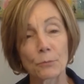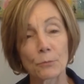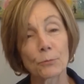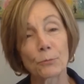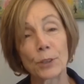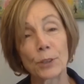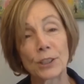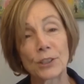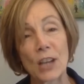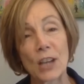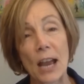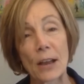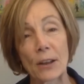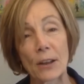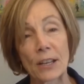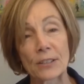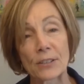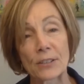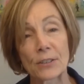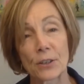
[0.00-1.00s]
reach
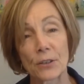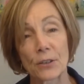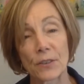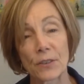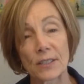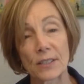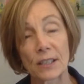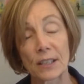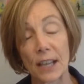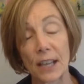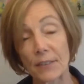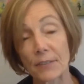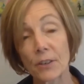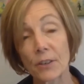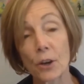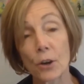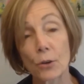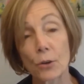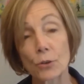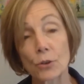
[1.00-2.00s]
out and serve as a life
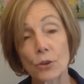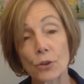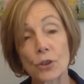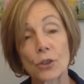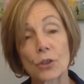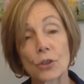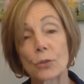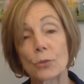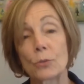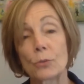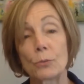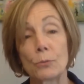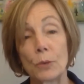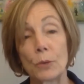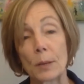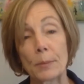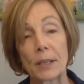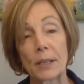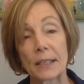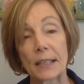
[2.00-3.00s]
coach to
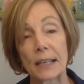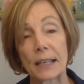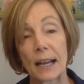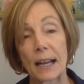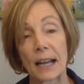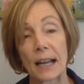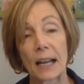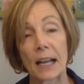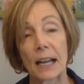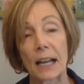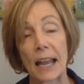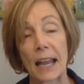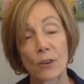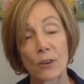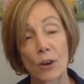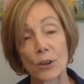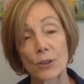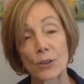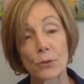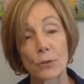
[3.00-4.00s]
women, and
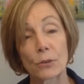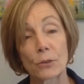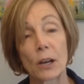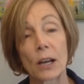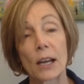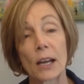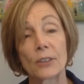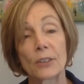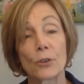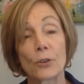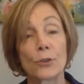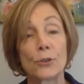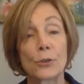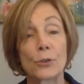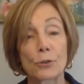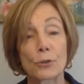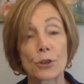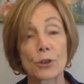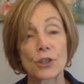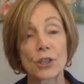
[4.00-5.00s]
also you're a
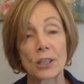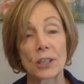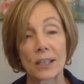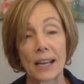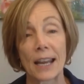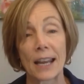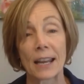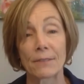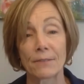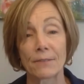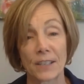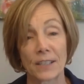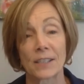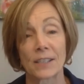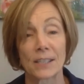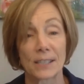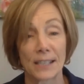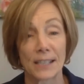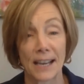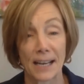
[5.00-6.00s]
nutrition and
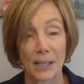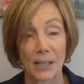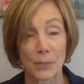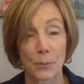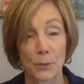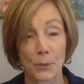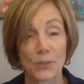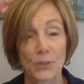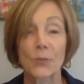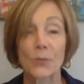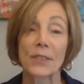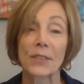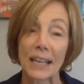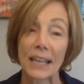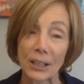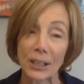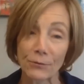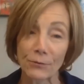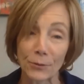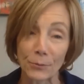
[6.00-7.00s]
fitness expert. So
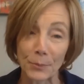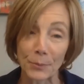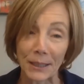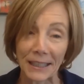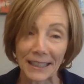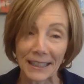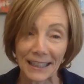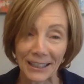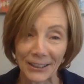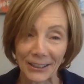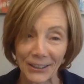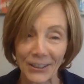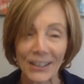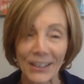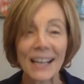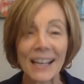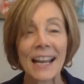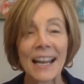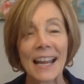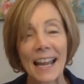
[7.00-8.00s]
thank you for being here
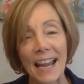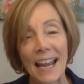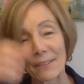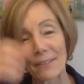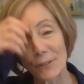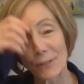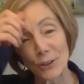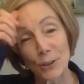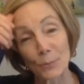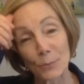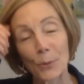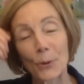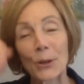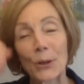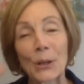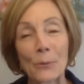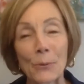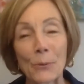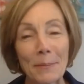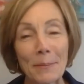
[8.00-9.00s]
and for
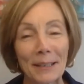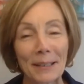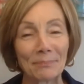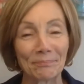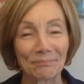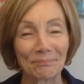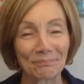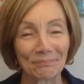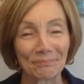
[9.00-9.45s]
supporting women.